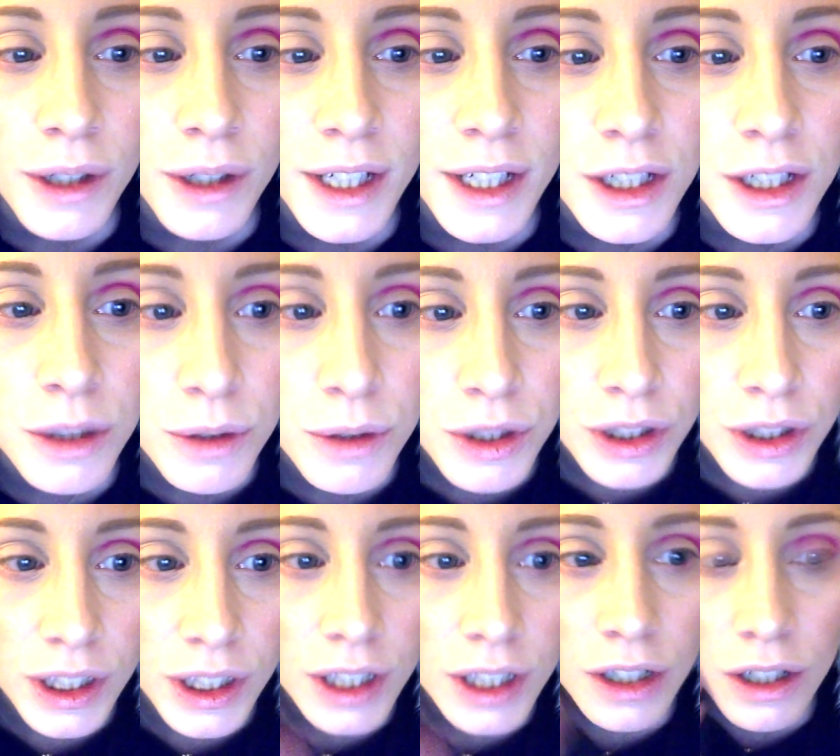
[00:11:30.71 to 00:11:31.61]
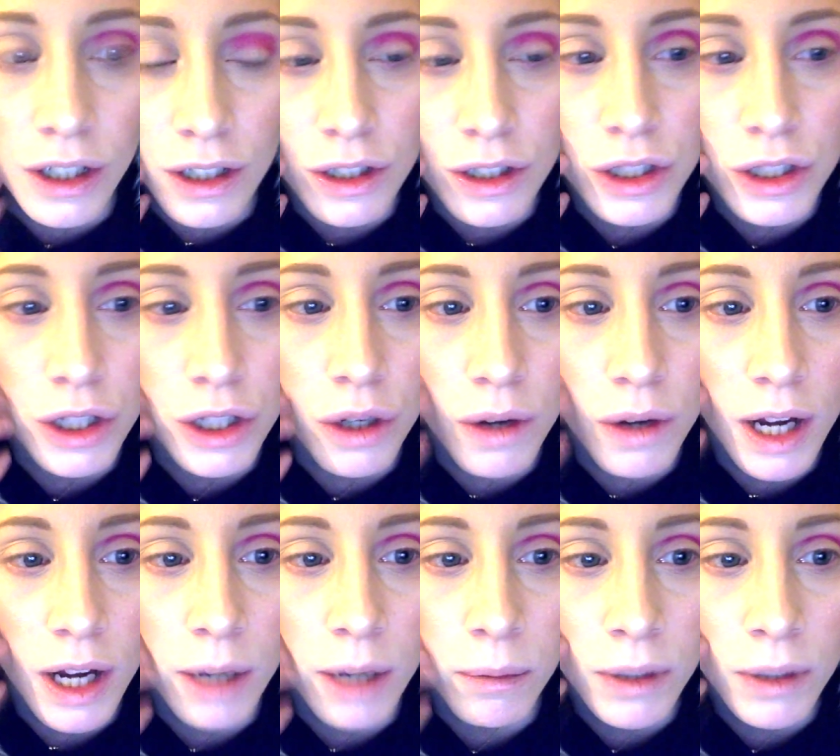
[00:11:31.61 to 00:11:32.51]
Okay, so it's looking good, so
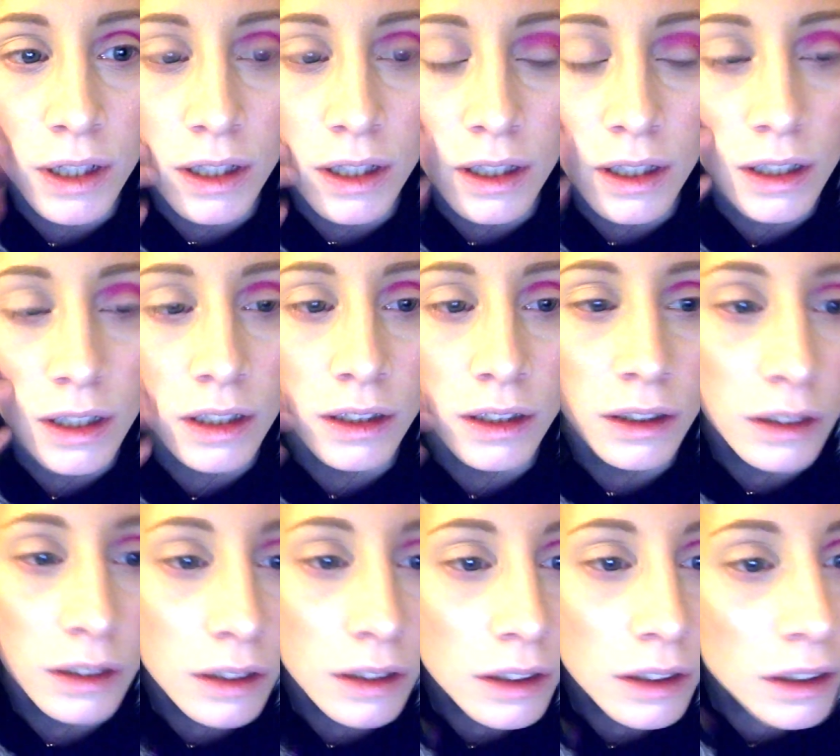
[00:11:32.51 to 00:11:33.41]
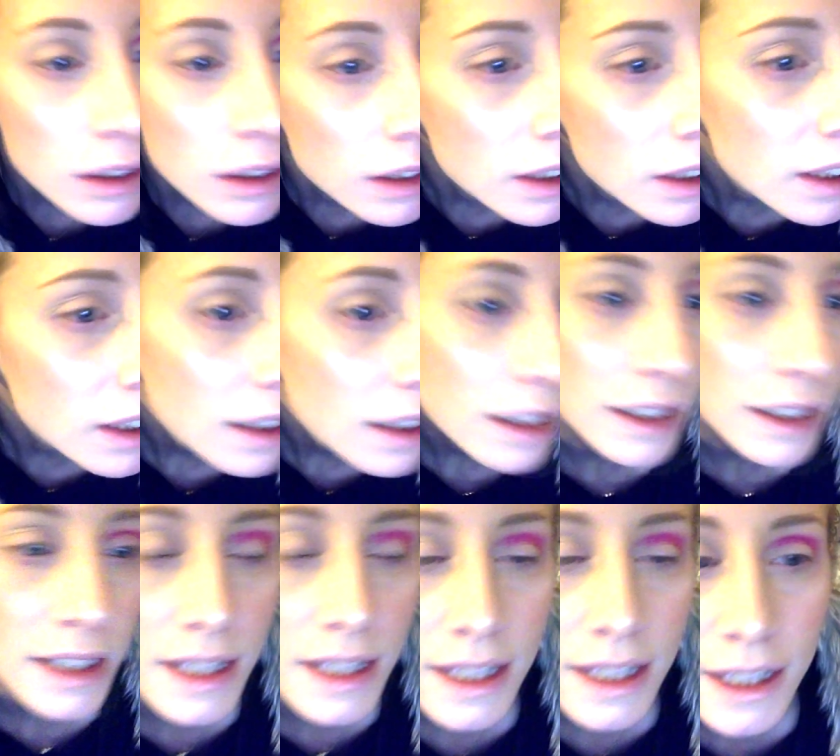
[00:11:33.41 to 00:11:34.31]
I'm gonna,
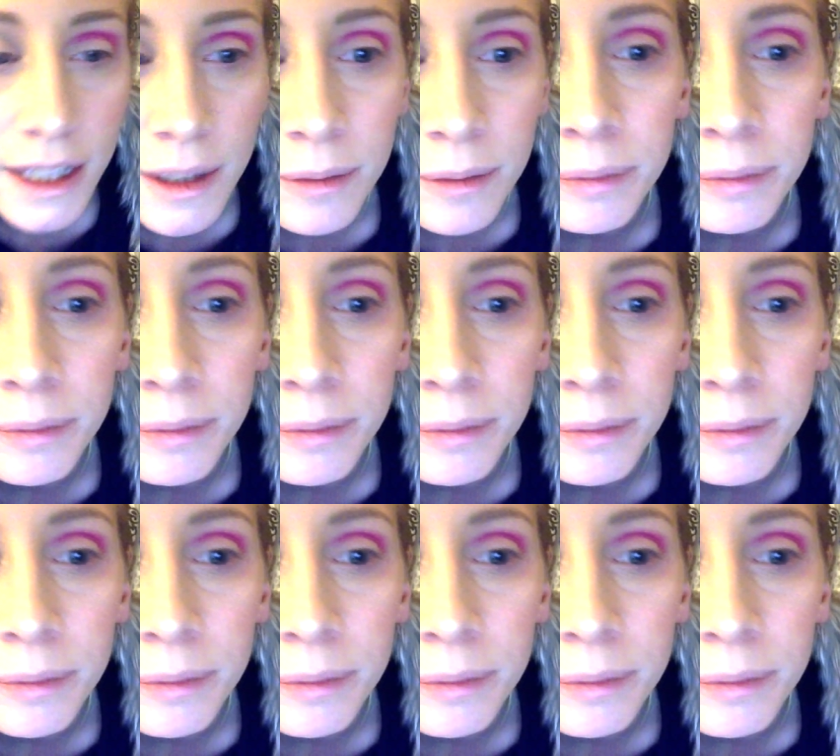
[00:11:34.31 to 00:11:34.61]
let's see.